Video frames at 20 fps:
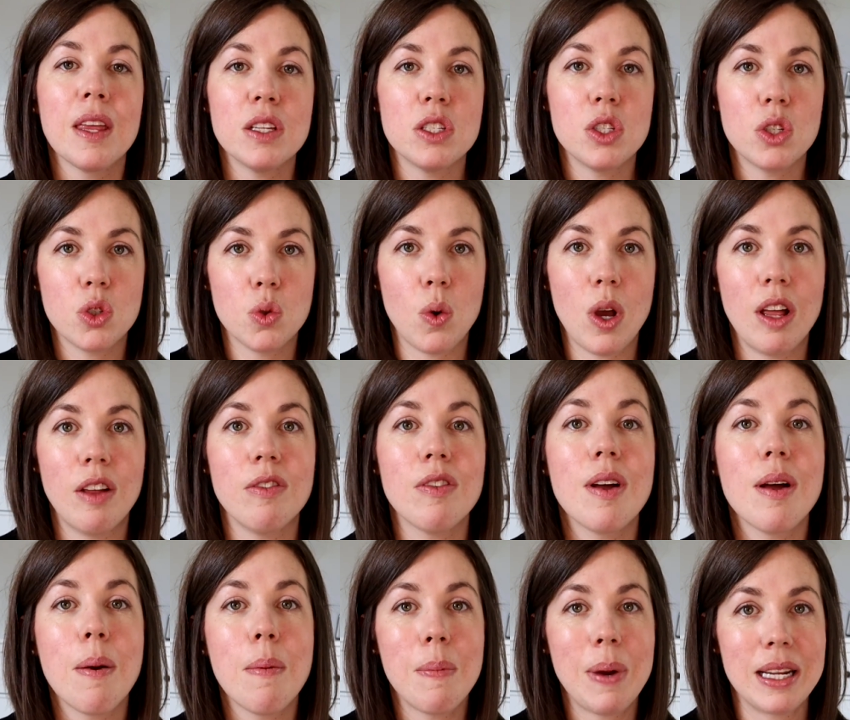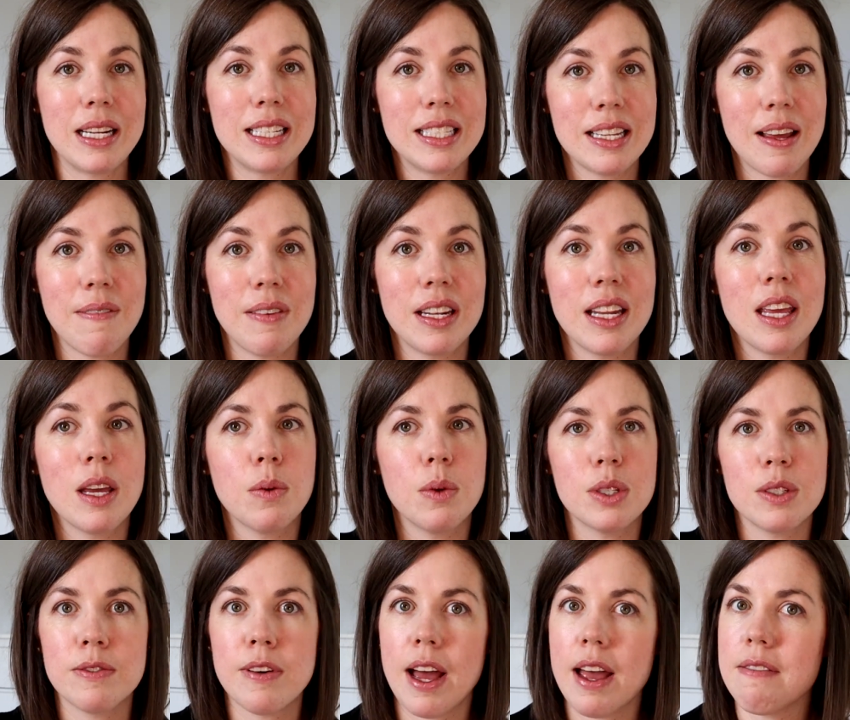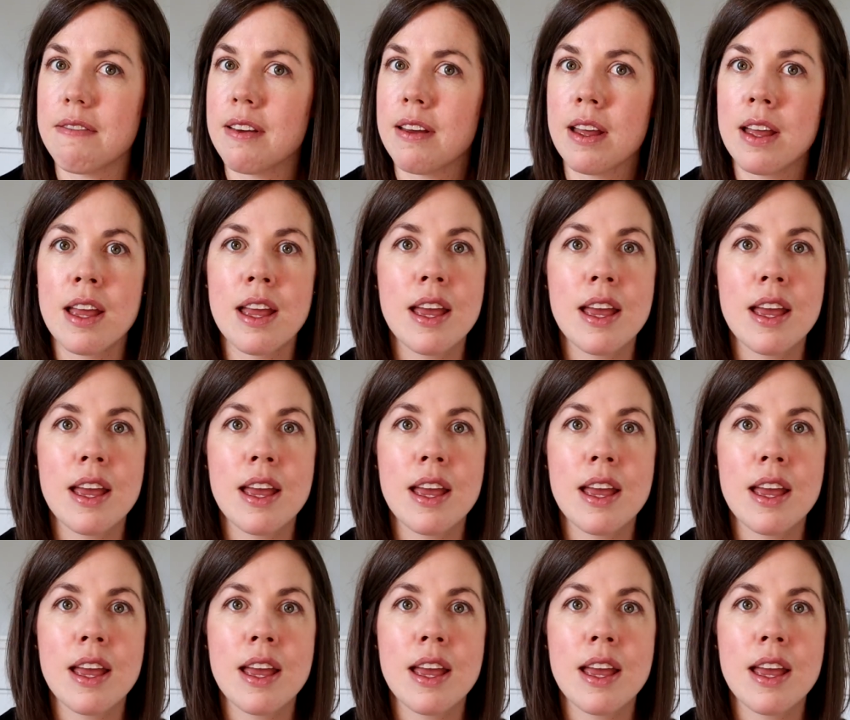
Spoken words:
So 12 minus 7 equals 5.